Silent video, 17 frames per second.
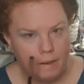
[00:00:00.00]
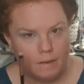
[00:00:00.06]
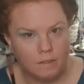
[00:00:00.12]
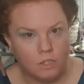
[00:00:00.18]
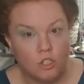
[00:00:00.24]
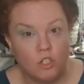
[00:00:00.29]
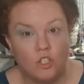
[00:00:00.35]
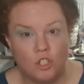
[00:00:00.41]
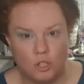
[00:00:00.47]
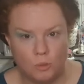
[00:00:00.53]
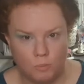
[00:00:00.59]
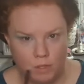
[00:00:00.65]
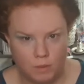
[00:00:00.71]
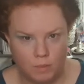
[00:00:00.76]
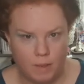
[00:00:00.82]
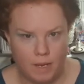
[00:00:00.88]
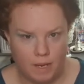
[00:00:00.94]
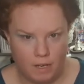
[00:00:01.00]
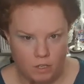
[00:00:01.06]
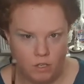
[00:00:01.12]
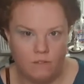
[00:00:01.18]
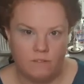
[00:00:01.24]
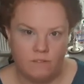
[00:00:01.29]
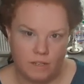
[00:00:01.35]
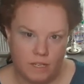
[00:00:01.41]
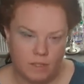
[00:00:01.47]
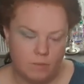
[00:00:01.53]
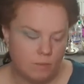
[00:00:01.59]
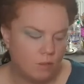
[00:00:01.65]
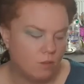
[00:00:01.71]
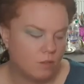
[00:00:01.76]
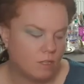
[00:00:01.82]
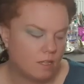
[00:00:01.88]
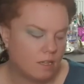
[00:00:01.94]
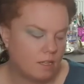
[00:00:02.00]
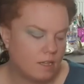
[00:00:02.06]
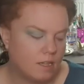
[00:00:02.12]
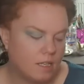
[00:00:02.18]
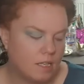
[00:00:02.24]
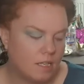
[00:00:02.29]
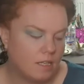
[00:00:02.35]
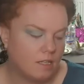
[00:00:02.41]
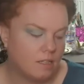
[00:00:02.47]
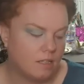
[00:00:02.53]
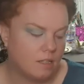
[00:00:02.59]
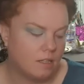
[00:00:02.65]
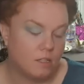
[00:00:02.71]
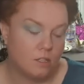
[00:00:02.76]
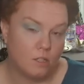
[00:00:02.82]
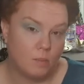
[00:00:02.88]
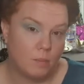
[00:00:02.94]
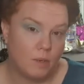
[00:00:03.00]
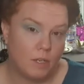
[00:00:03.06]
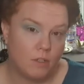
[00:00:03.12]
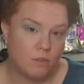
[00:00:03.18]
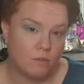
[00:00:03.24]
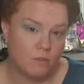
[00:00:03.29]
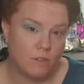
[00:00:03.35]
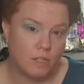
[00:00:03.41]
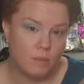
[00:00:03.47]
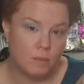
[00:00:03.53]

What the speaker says: consumers page on Facebook, there's a picture of this